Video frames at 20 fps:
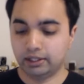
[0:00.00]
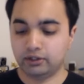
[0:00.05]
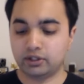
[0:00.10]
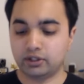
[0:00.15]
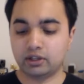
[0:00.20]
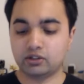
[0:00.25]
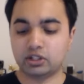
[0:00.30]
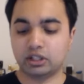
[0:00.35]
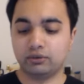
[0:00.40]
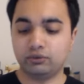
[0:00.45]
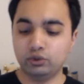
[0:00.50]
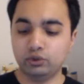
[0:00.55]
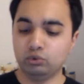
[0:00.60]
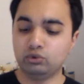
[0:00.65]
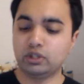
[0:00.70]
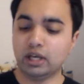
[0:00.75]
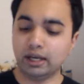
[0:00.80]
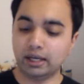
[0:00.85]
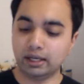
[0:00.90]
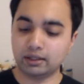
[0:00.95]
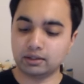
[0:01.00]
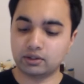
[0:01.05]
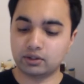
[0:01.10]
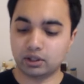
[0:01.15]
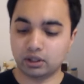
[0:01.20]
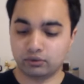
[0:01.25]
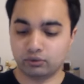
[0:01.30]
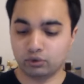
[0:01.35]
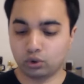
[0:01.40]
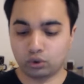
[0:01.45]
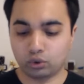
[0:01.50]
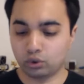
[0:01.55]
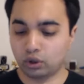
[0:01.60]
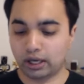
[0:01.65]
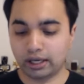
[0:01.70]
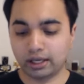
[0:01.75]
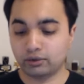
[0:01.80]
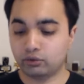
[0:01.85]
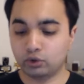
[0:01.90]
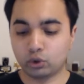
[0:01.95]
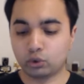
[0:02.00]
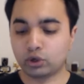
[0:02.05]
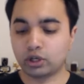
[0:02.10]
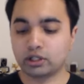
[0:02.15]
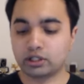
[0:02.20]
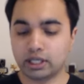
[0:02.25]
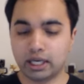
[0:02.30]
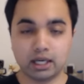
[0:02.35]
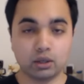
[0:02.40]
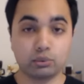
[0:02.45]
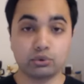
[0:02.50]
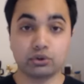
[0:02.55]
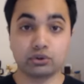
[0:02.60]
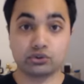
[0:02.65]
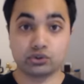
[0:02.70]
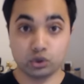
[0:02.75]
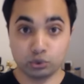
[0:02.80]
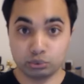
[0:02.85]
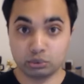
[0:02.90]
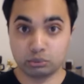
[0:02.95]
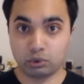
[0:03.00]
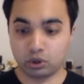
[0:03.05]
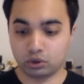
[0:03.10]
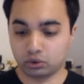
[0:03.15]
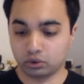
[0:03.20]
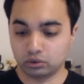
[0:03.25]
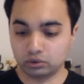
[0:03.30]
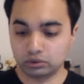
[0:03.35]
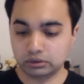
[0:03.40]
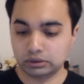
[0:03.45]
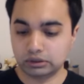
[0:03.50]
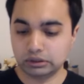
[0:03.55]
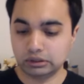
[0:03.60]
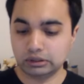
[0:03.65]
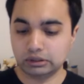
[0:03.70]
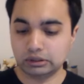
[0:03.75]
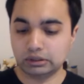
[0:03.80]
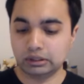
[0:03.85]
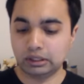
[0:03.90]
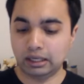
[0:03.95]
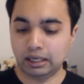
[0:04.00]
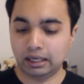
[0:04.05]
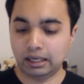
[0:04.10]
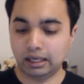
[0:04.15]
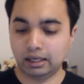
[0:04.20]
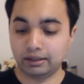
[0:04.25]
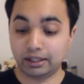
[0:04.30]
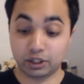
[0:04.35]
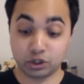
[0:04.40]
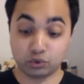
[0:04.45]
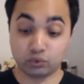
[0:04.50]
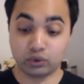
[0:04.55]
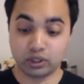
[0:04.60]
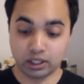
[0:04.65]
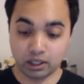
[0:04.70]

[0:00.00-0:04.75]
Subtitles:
He says, if you're on a date with a supermodel that